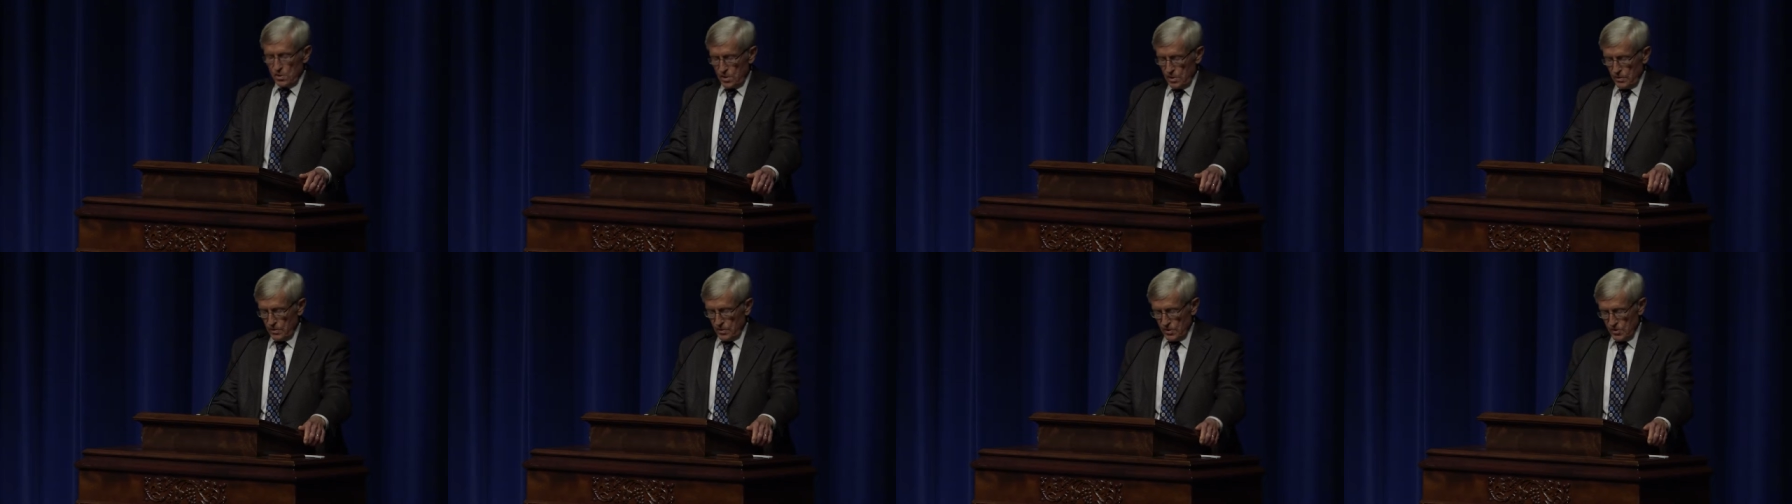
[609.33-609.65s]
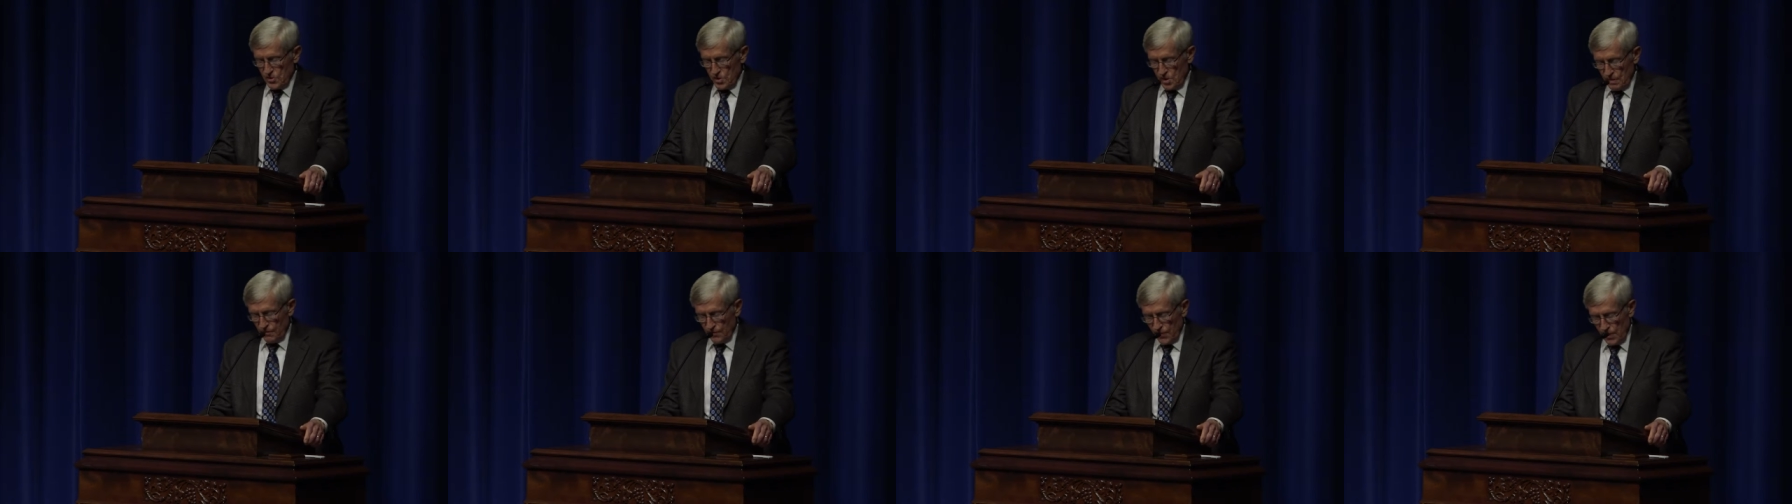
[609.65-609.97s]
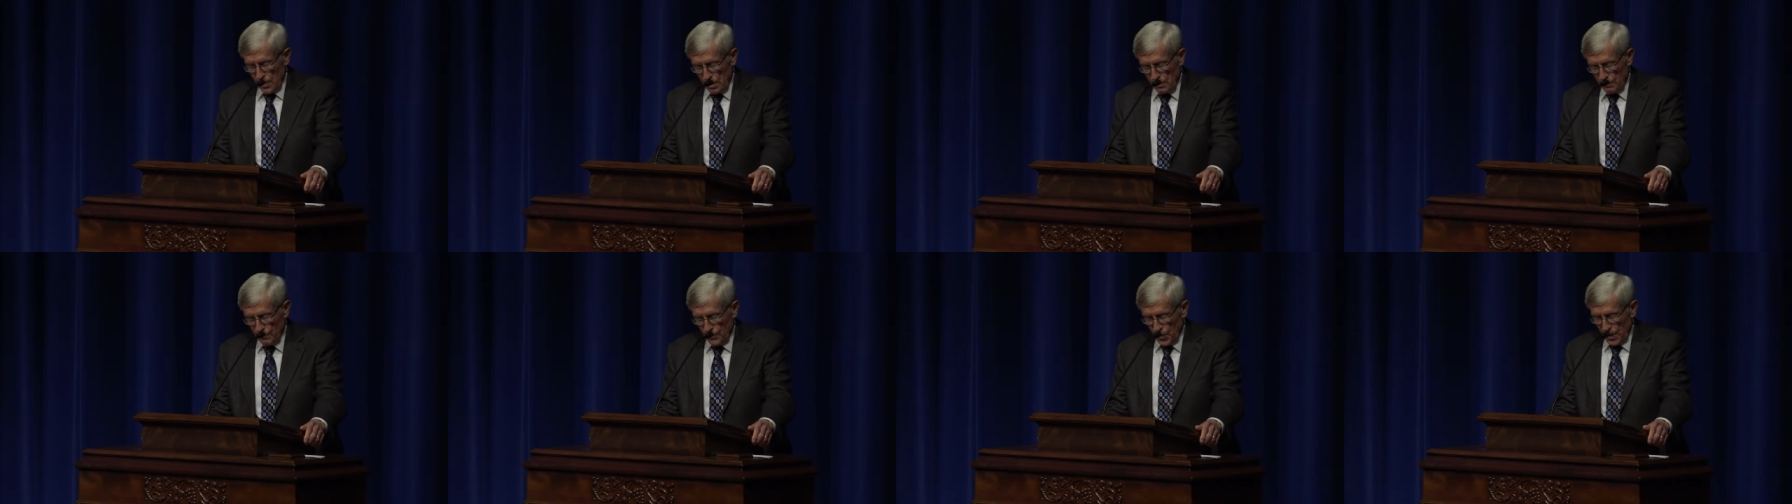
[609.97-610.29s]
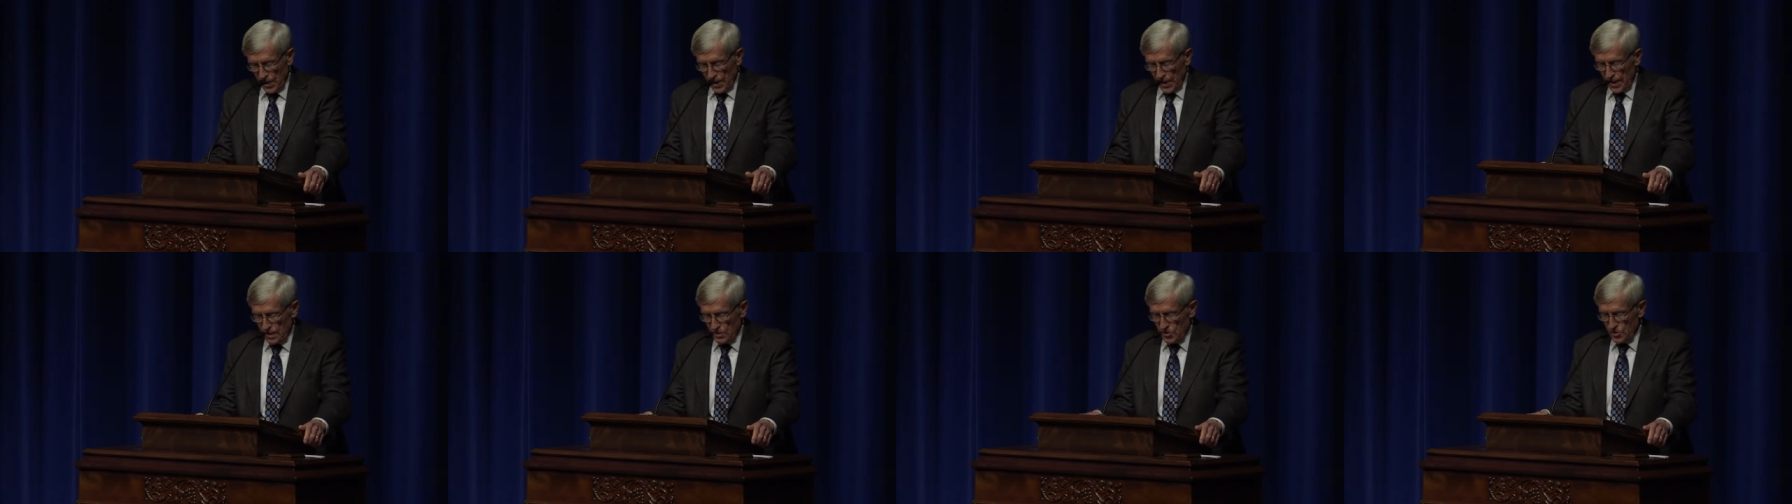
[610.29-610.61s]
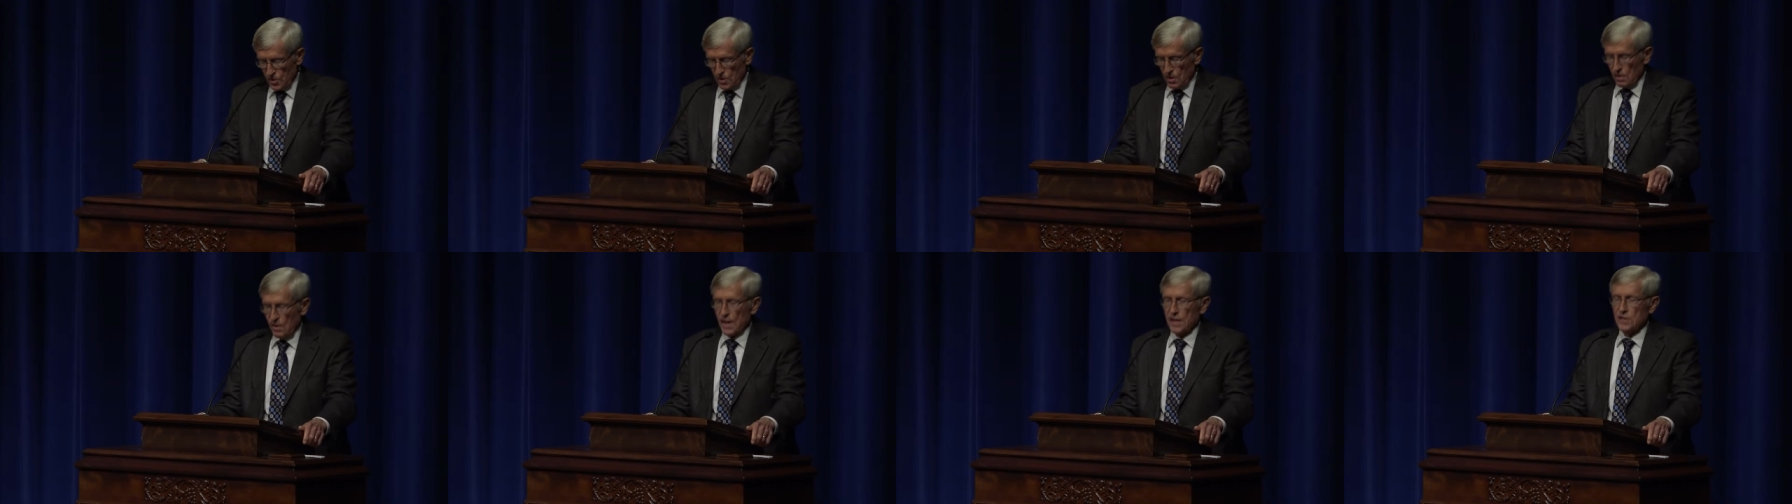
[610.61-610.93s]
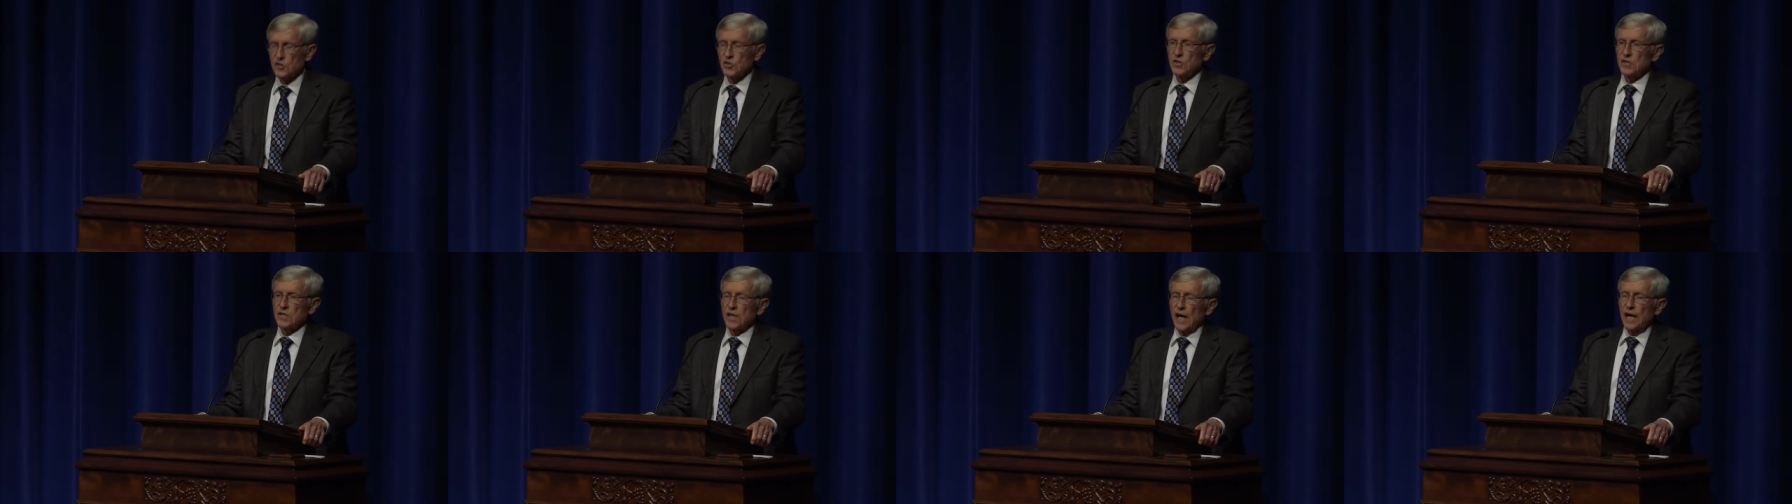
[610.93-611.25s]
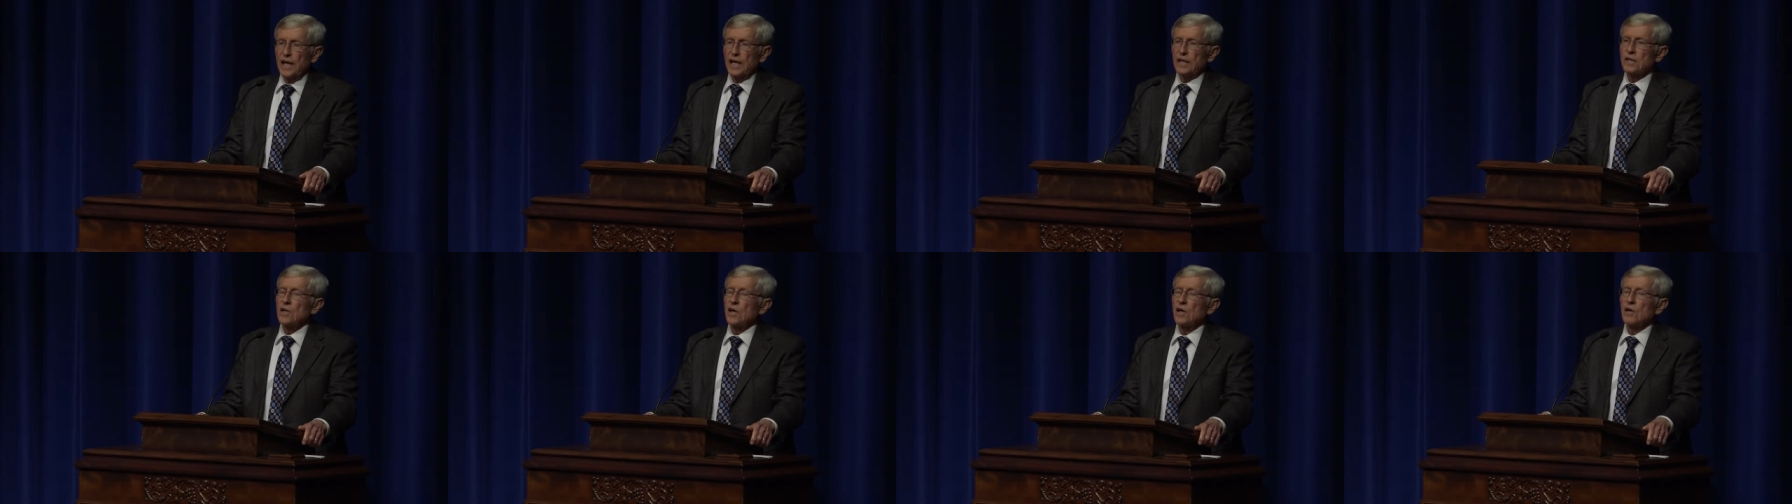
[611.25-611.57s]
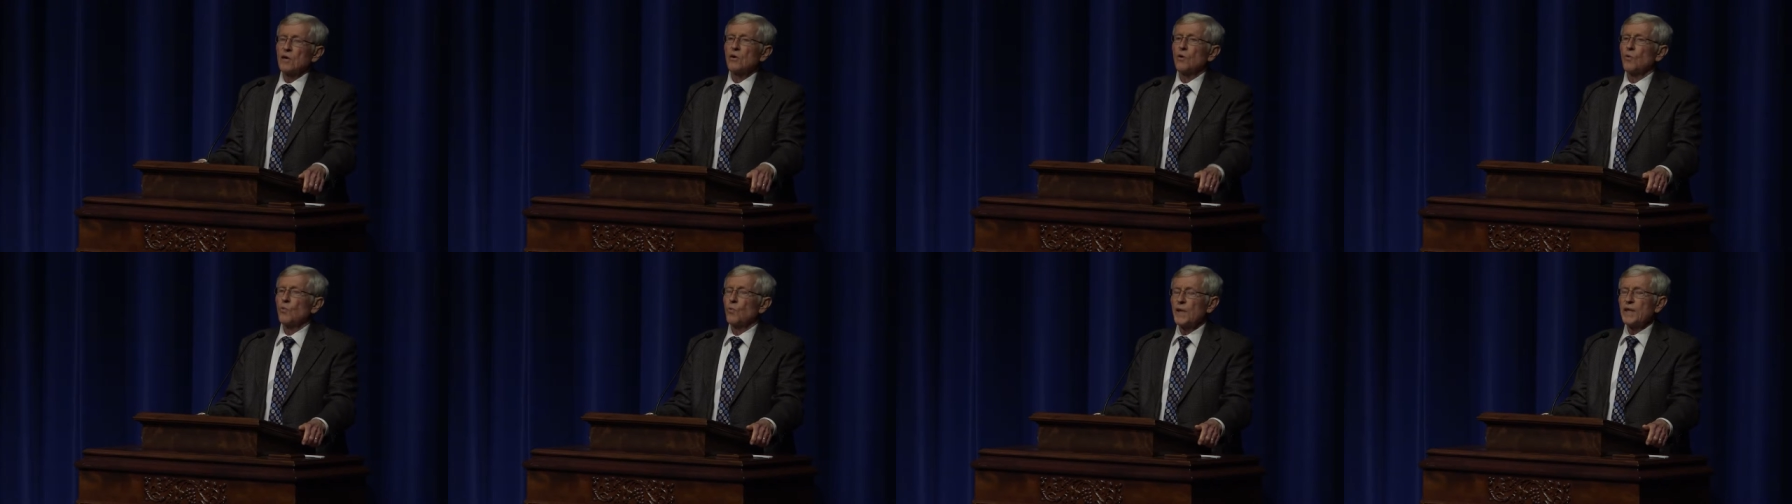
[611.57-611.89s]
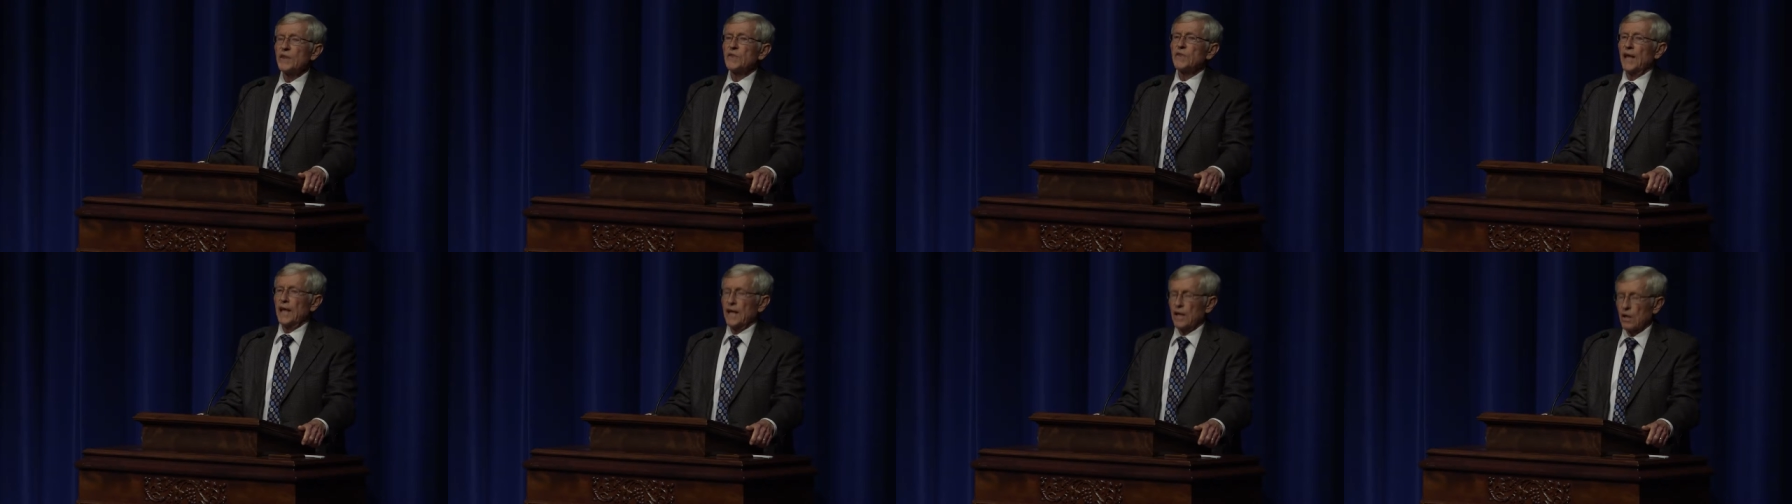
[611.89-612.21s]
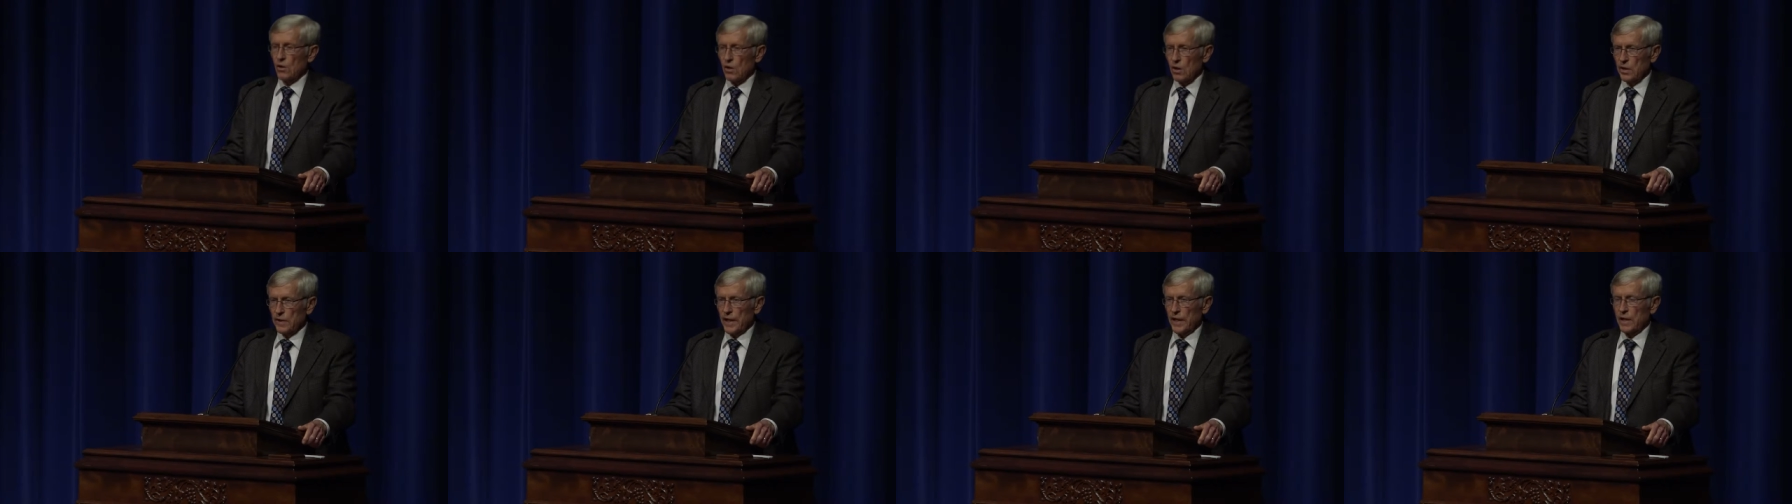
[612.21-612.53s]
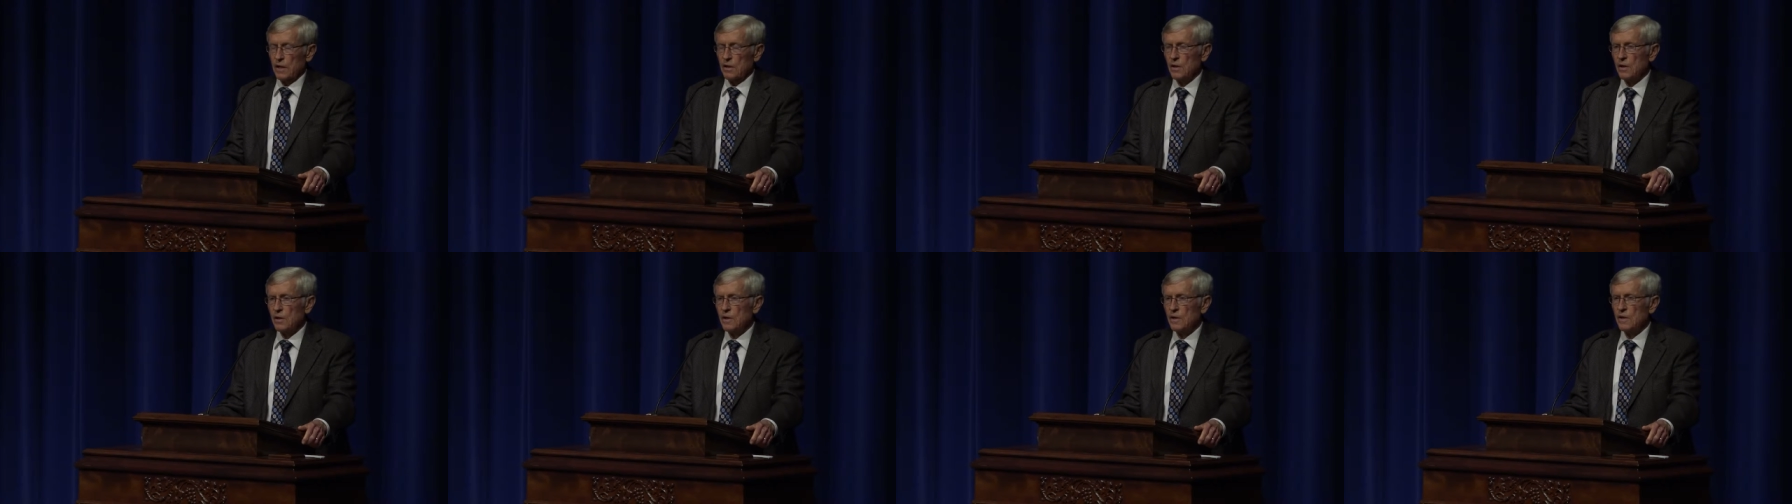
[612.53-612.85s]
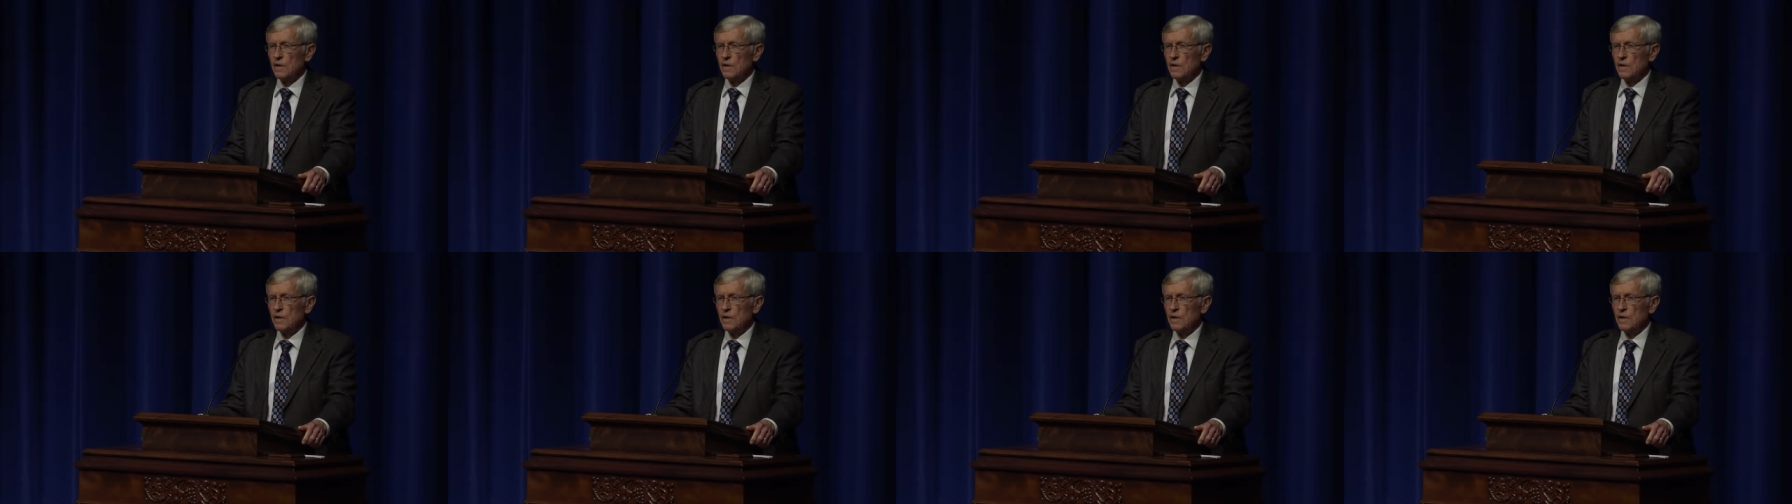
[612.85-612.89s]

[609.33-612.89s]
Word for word: to as the farm financial crisis, I had to rethink all that.